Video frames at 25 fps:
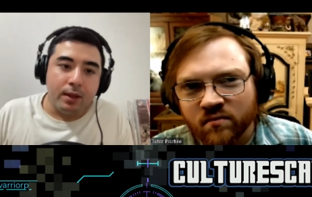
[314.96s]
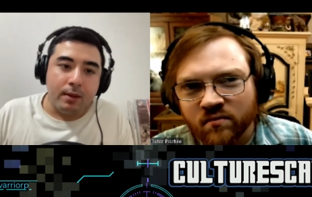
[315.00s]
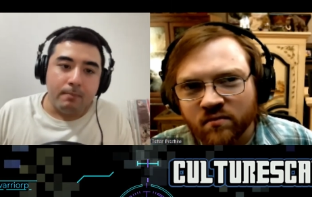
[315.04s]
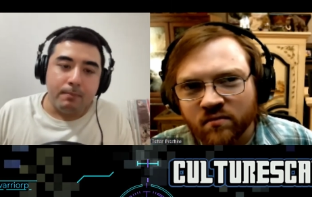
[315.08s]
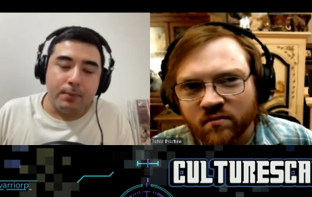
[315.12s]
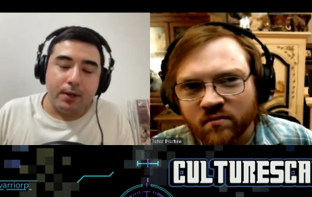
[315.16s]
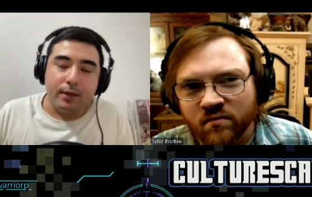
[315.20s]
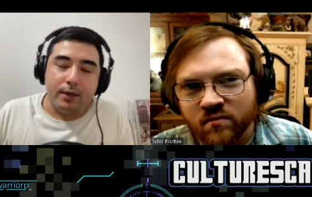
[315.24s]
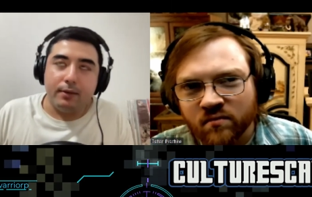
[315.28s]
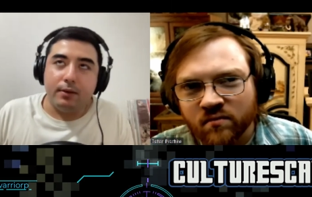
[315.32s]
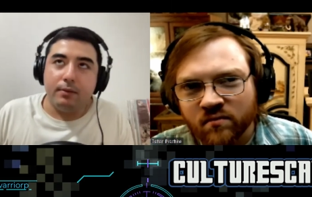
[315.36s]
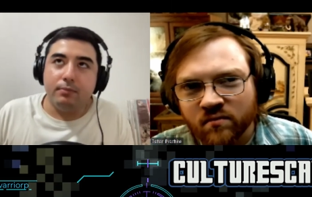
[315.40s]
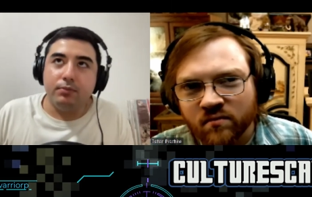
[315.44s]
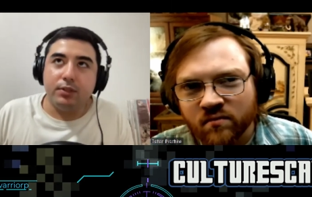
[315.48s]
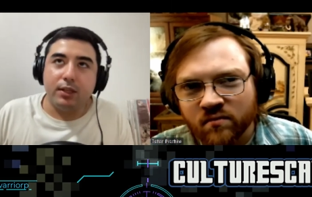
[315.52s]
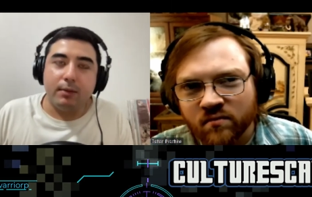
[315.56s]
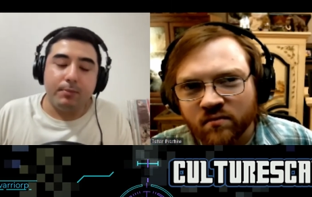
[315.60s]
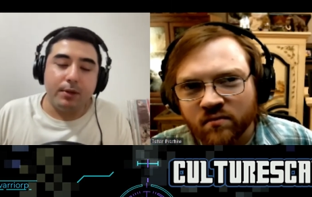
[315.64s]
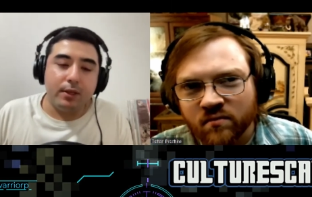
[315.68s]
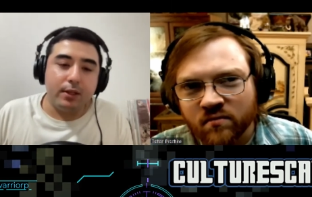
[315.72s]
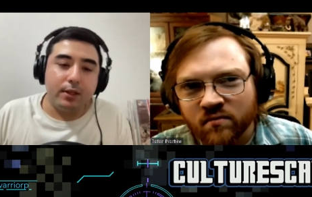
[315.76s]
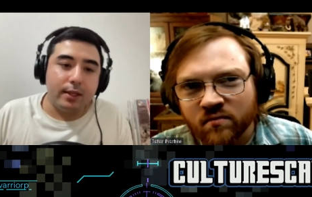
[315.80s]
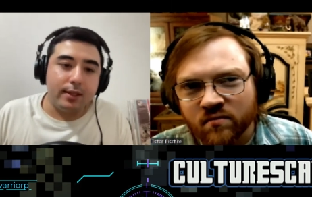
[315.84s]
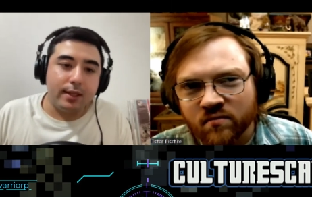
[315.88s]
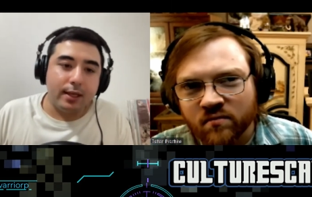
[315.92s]
Speaker 1: but something
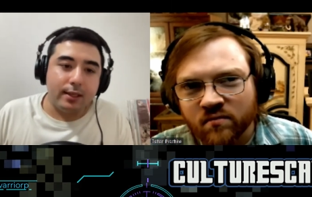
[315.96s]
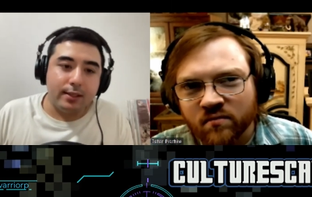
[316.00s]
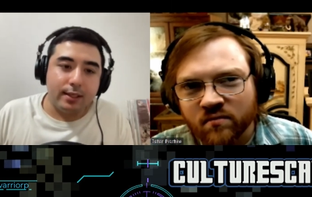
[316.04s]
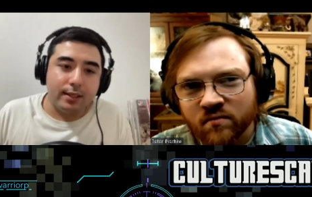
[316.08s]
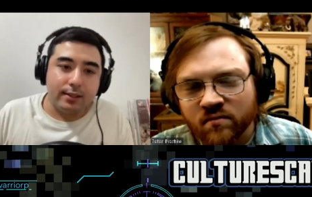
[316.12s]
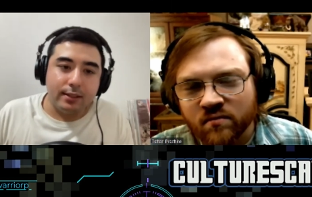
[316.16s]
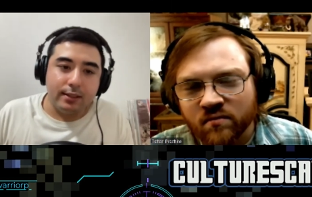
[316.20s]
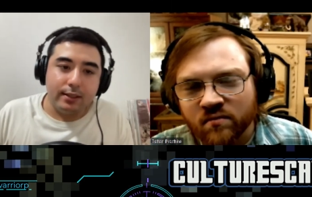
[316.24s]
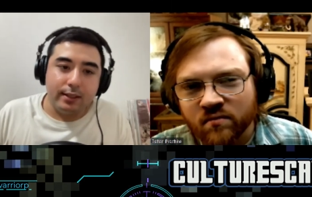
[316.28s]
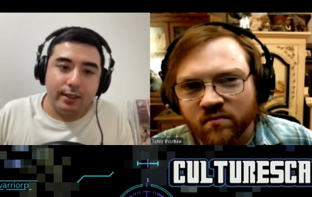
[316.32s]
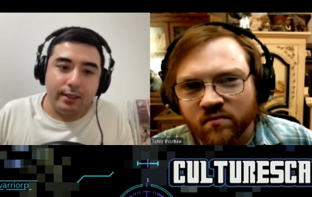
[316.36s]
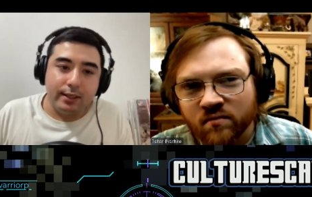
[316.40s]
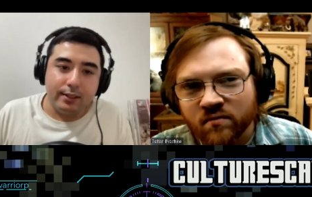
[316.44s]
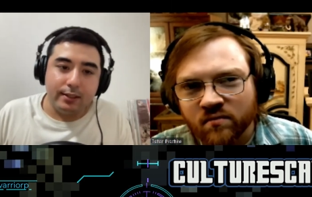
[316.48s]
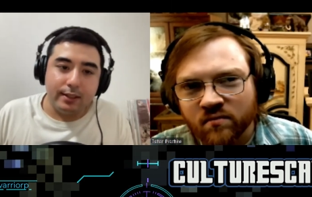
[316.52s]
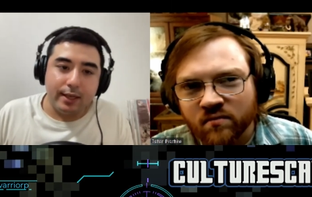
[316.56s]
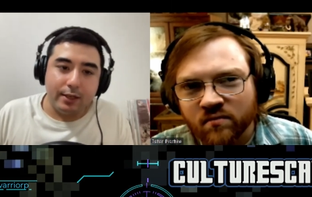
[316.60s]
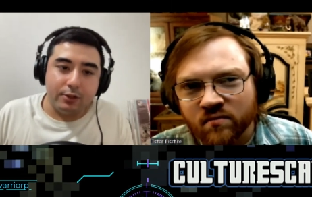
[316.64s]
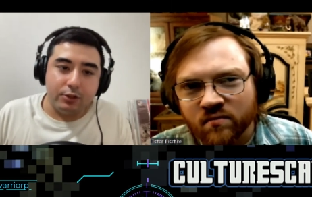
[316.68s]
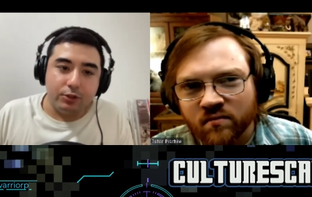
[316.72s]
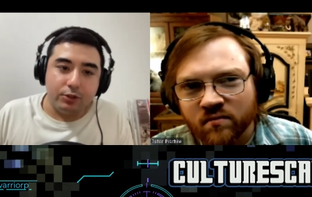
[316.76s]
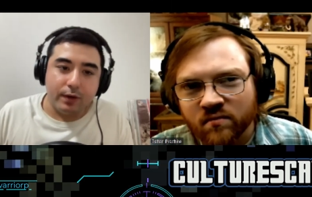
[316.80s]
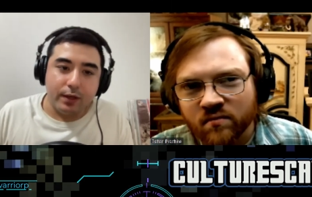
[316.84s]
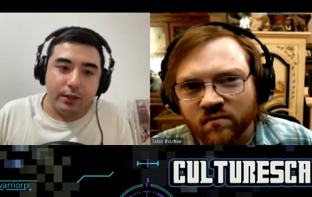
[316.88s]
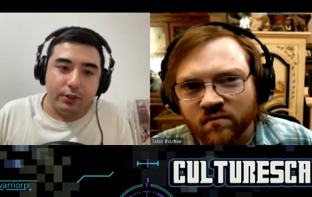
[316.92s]
like that doesn't need
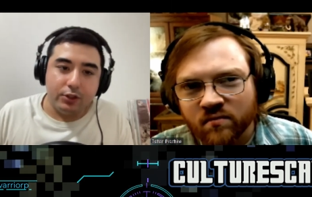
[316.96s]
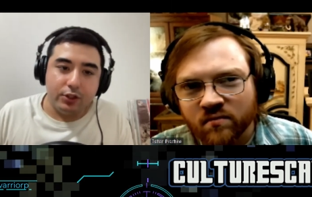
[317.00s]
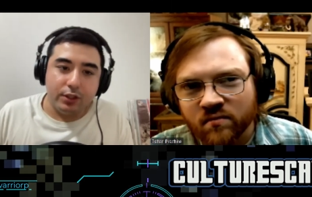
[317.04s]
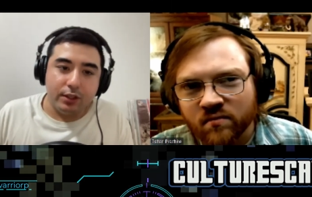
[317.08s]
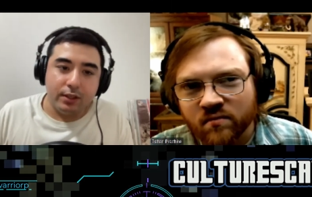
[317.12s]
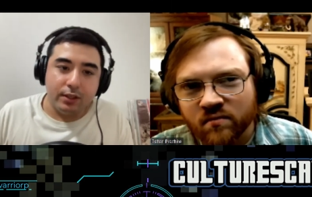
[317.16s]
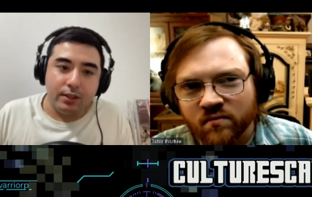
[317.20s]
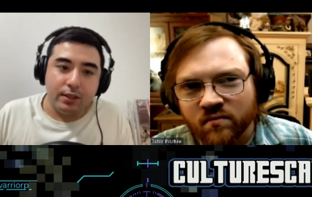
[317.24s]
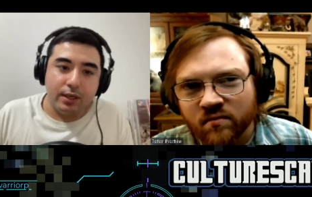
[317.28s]
exaggeration.